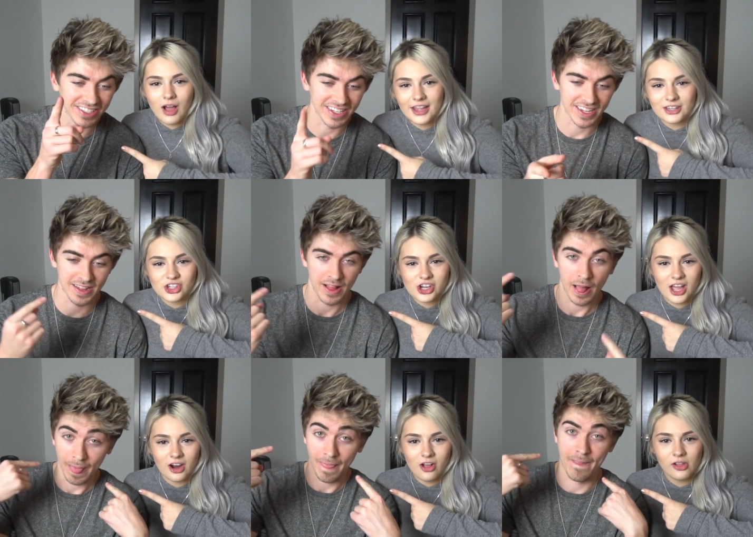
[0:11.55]
Speaker 1: Ryan's
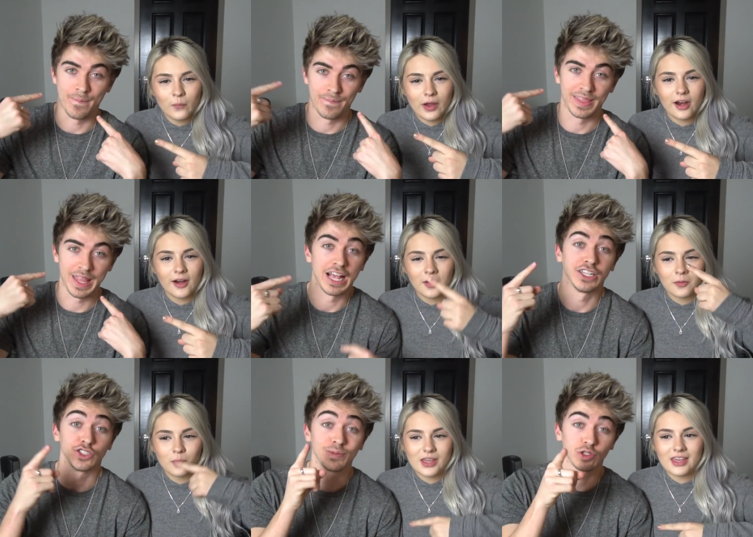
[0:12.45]
channel
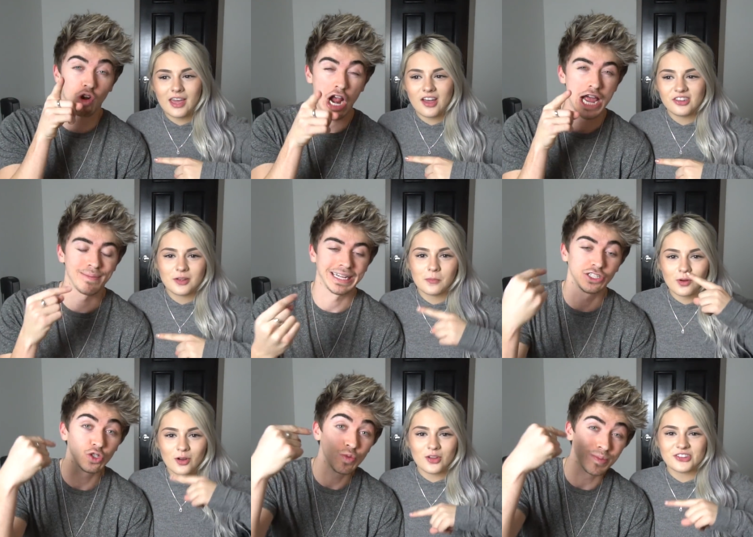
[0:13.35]
where we guessed
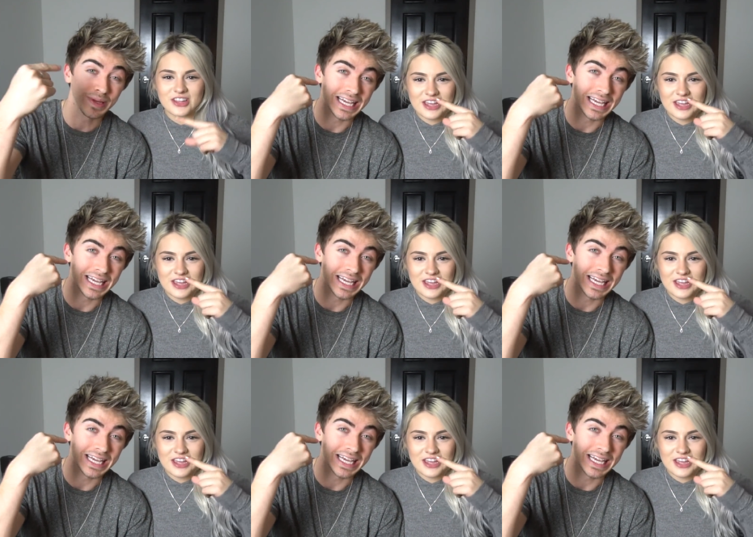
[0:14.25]
some girls'